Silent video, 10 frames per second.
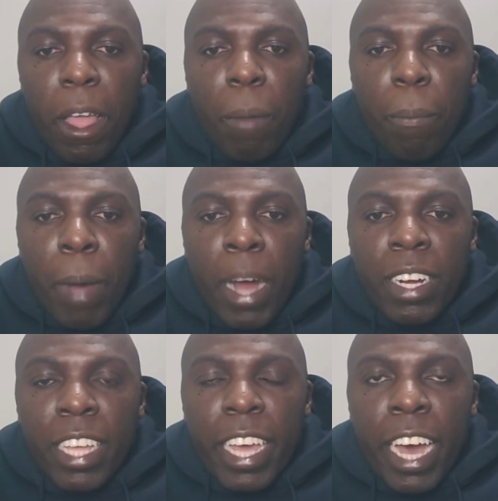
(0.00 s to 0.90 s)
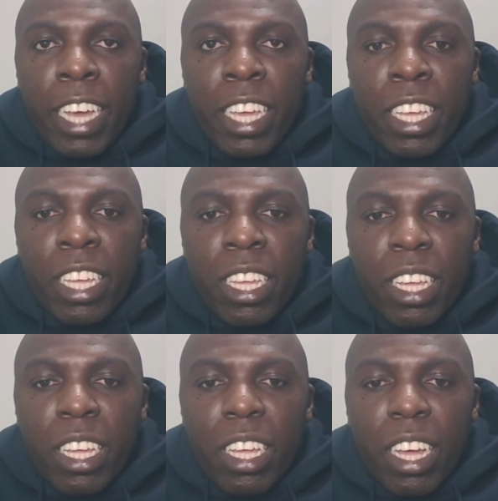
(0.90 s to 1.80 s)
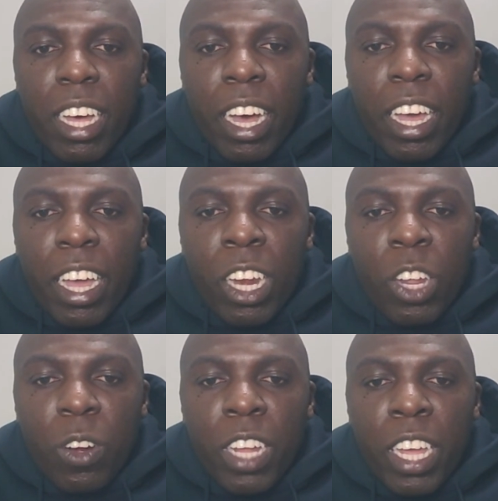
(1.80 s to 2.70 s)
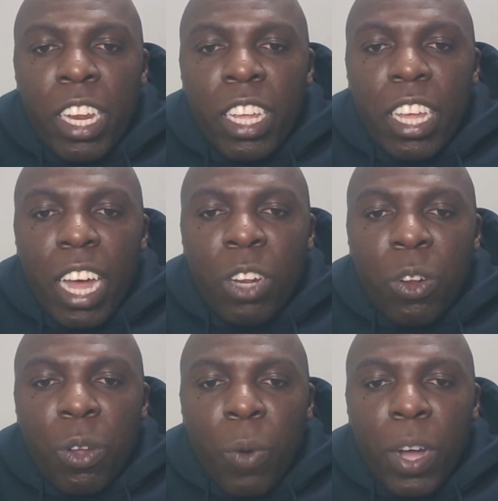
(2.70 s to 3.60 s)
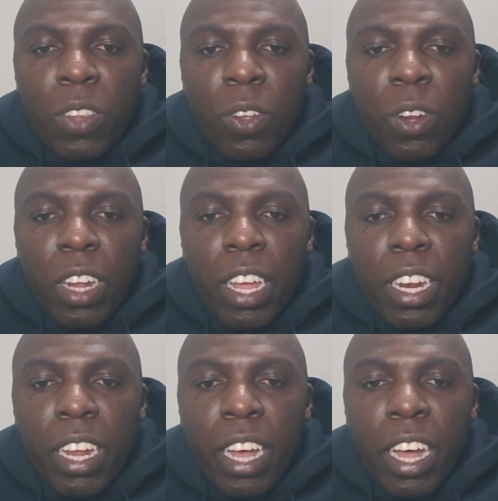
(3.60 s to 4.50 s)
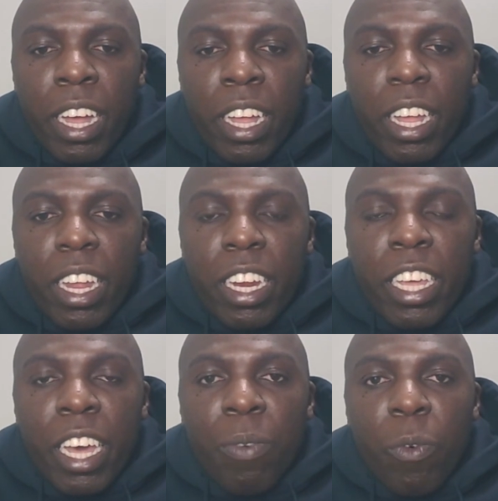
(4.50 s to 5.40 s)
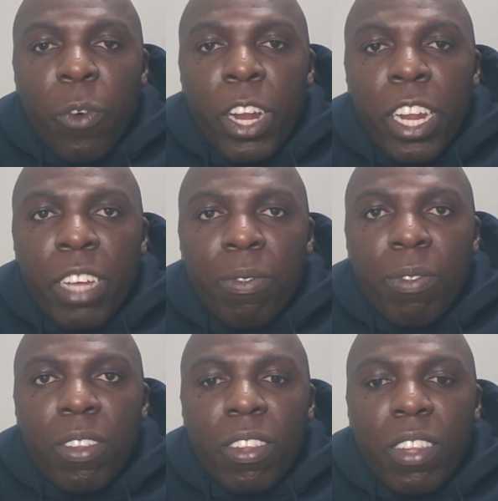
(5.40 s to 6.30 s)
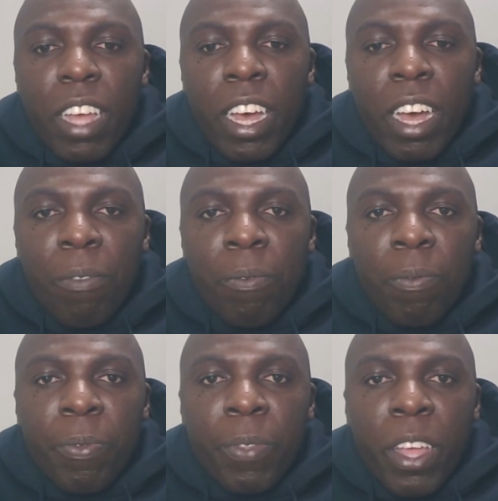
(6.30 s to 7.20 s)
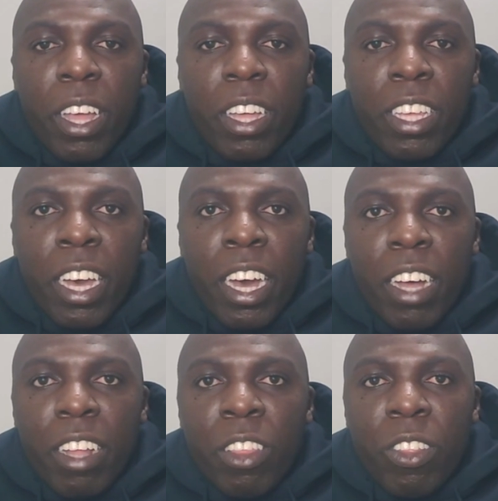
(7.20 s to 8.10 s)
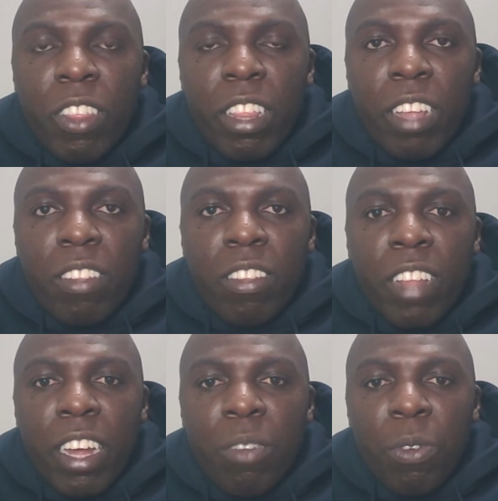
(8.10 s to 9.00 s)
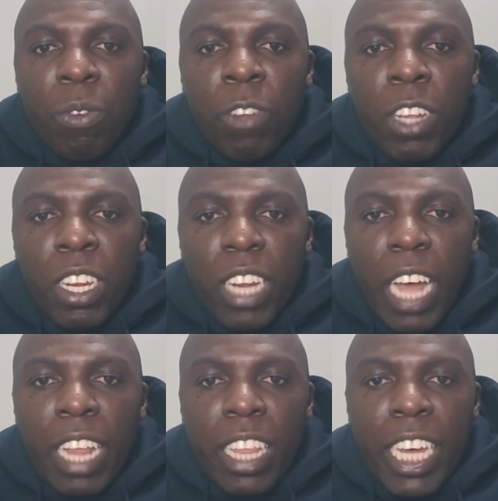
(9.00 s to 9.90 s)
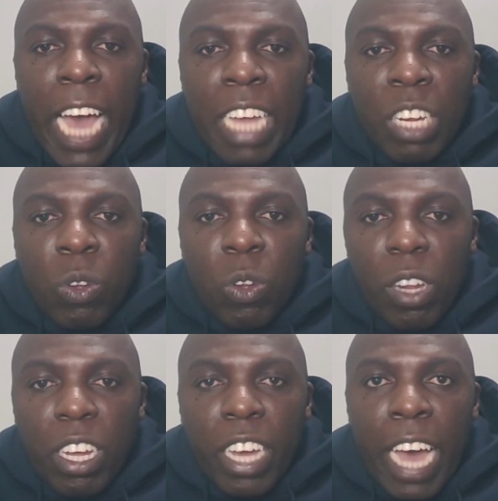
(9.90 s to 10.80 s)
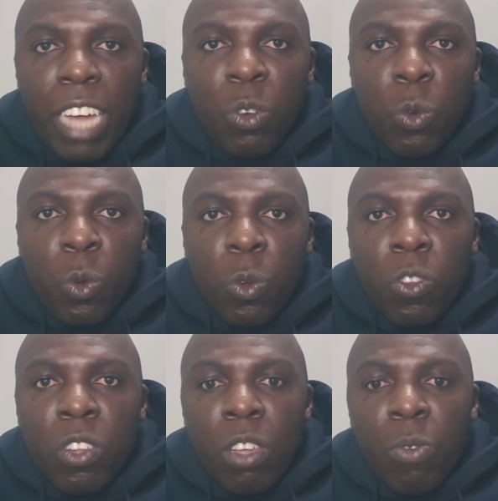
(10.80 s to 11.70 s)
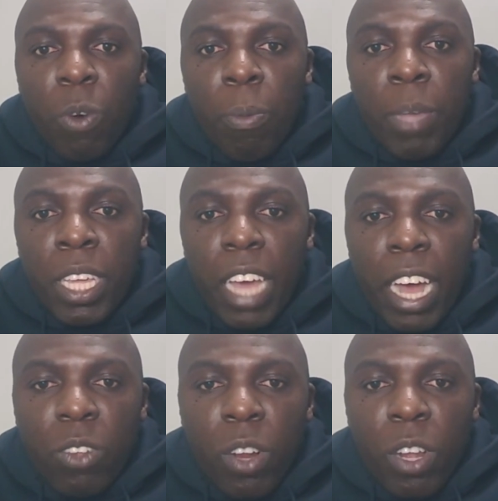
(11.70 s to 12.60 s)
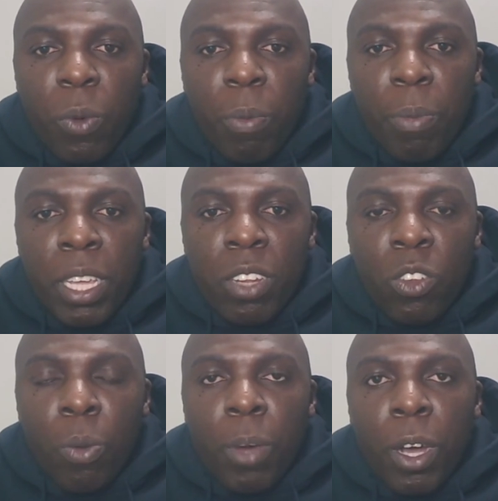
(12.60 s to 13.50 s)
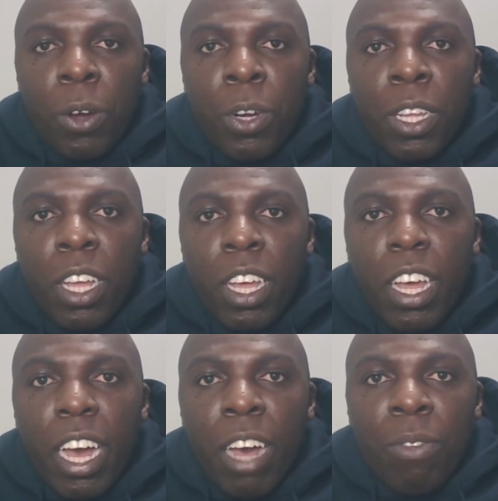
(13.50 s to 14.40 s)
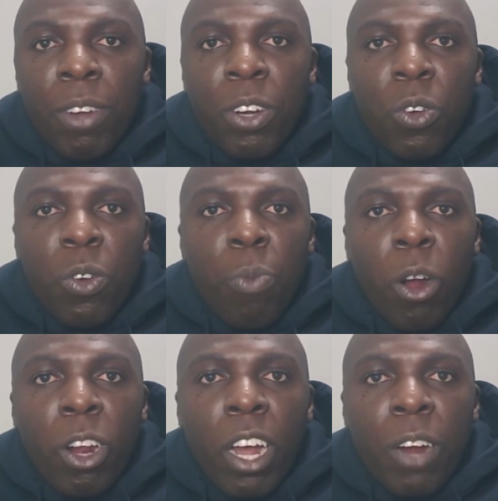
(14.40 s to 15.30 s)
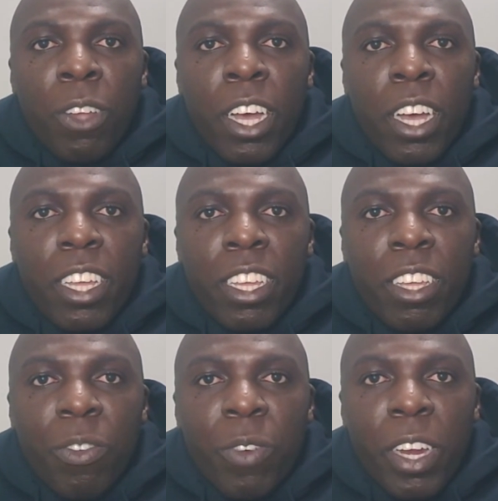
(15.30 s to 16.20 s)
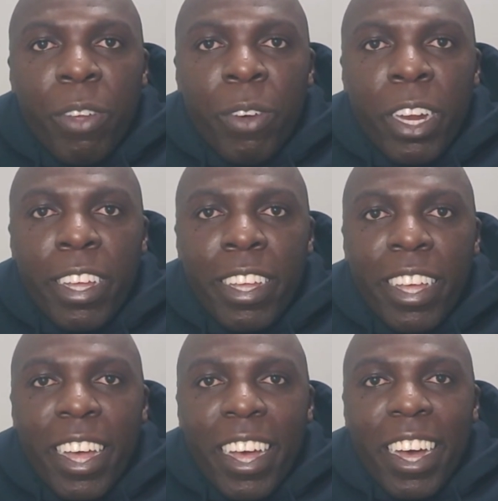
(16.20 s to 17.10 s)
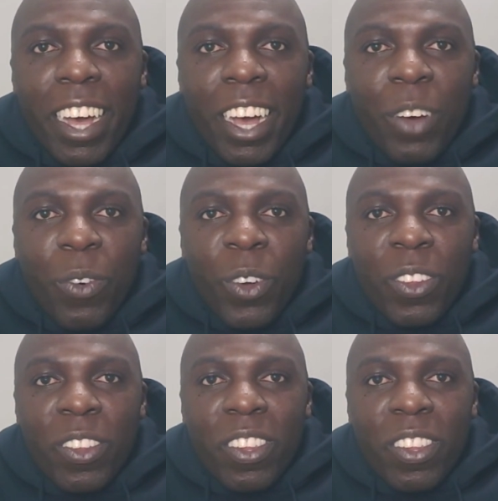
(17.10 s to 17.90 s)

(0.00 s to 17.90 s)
Bandy Aki, Elliot Daly, Anthony Watson, and Liam Williams. That's the starting 15. And the guy guy to see for me actually will be Tom Curry. A very good ball carrier. He really was